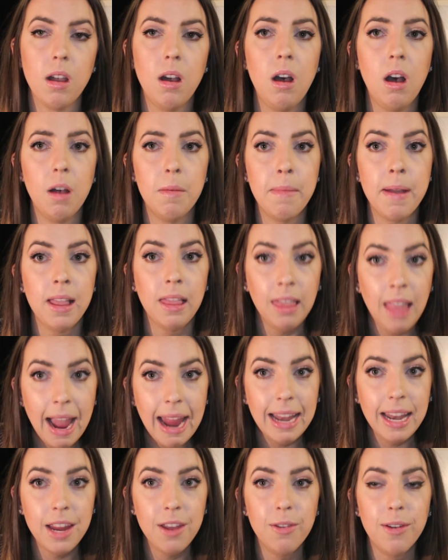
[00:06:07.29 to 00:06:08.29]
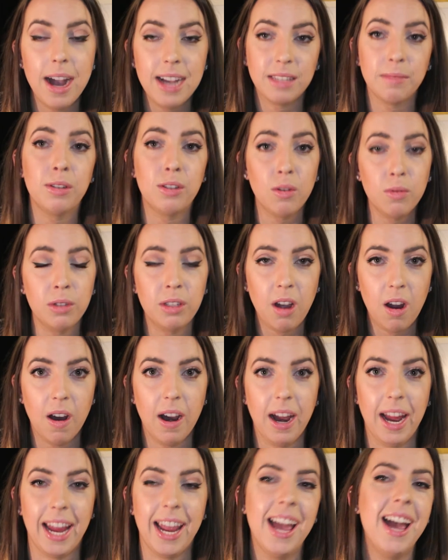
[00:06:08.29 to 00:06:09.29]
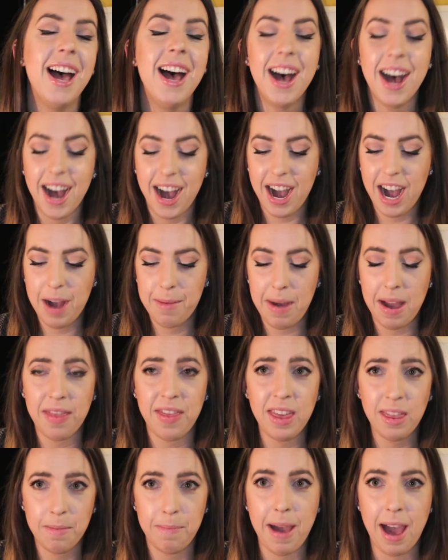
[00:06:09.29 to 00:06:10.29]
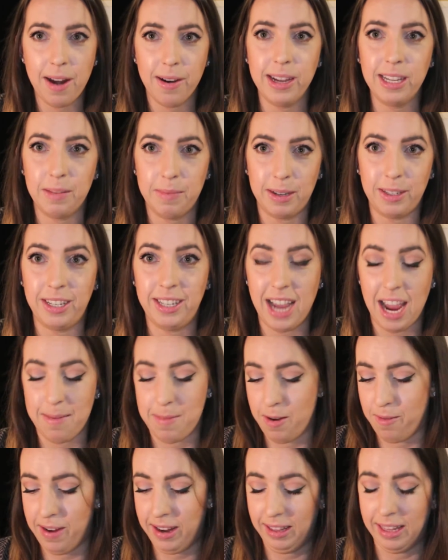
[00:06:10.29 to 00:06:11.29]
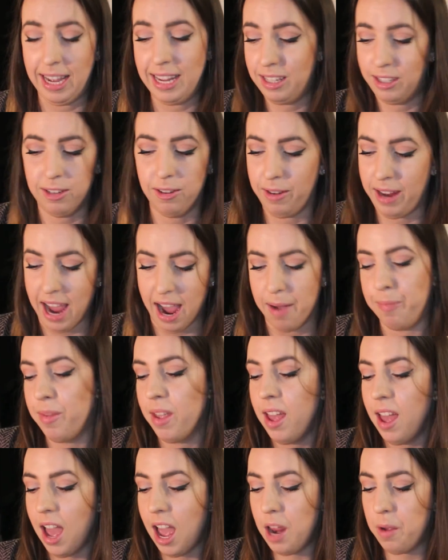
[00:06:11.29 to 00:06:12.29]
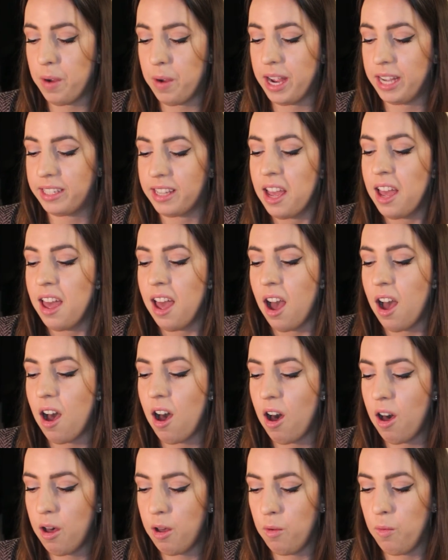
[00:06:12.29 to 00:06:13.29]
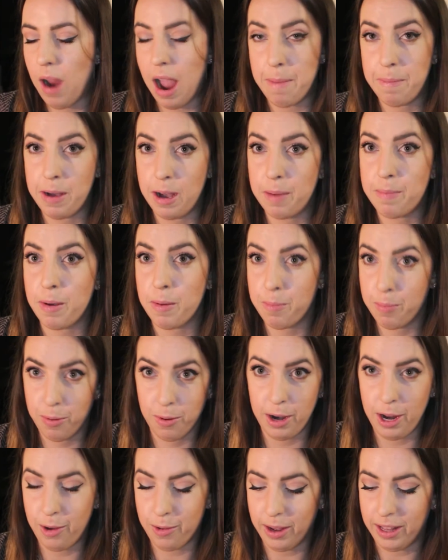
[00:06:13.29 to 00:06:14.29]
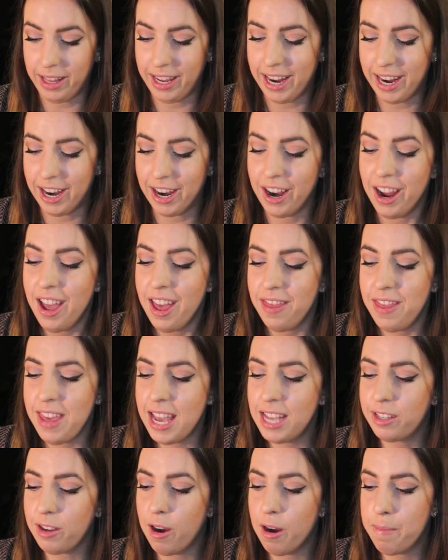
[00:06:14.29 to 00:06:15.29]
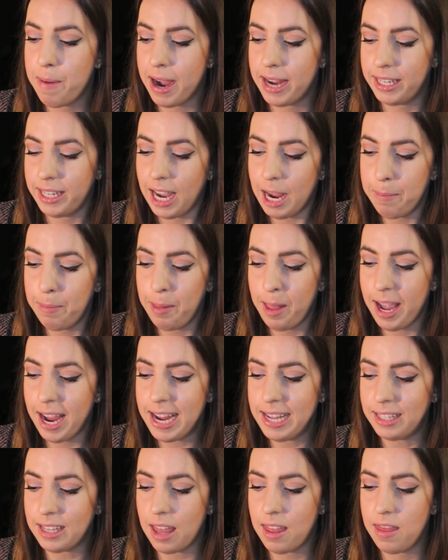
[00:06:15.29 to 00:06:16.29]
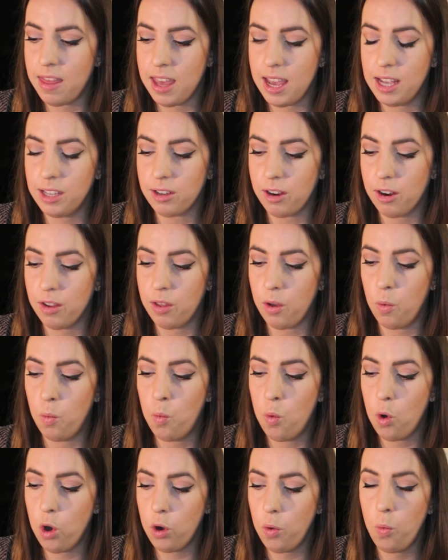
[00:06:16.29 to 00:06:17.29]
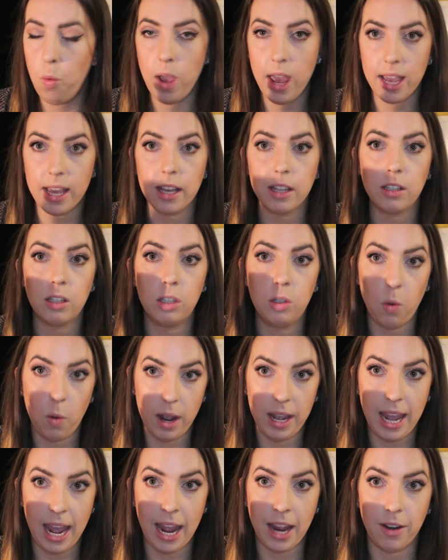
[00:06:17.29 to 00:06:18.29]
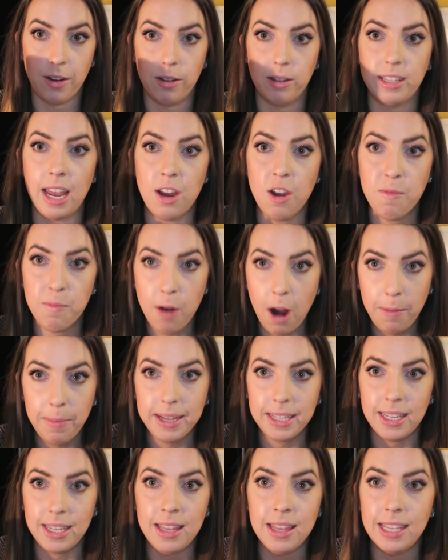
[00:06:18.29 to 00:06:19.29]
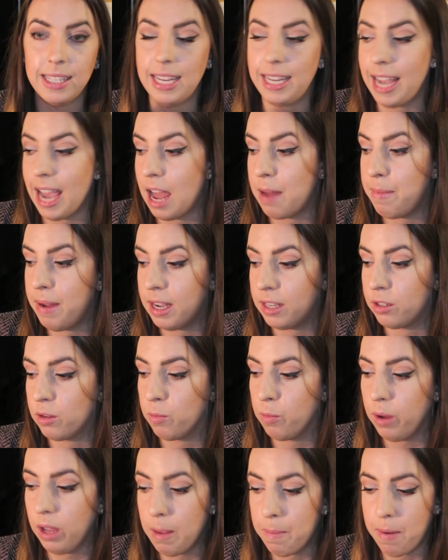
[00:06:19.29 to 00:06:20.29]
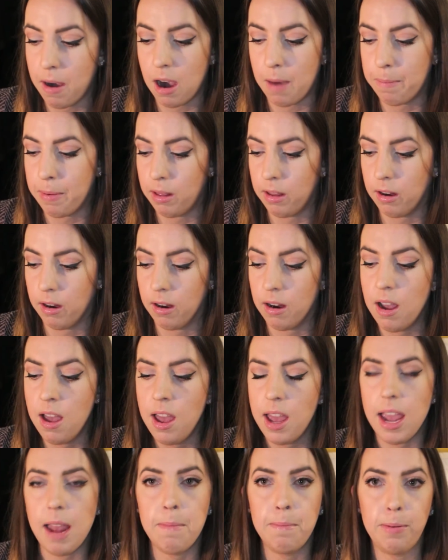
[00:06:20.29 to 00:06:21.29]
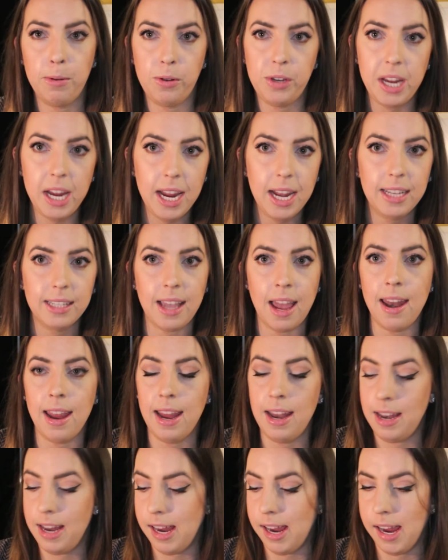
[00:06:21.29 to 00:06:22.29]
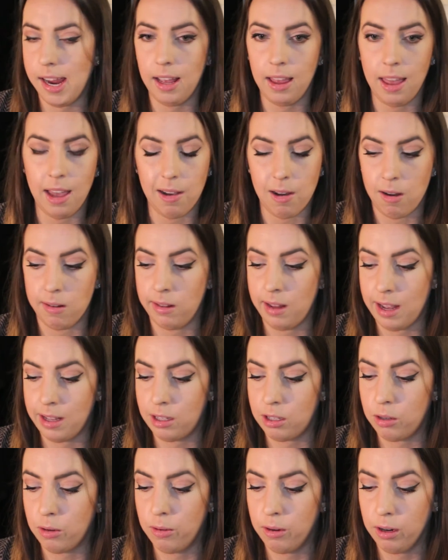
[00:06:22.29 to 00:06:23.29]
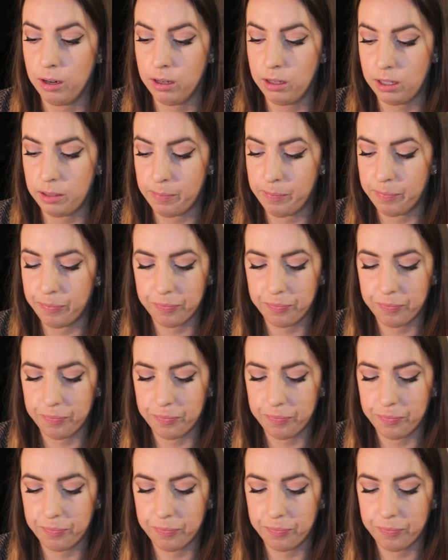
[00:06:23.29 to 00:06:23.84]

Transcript: Oh, my lighting, you guys, I'm so sorry. Um, I think the battery is about to die on my ring light, so yeah. Anyways, I'll wrap up pretty quickly here. These are by Type Lites. These are the Woodwick soy candles. And you've probably seen these again because they're really popular in boutiques and indie like online stores.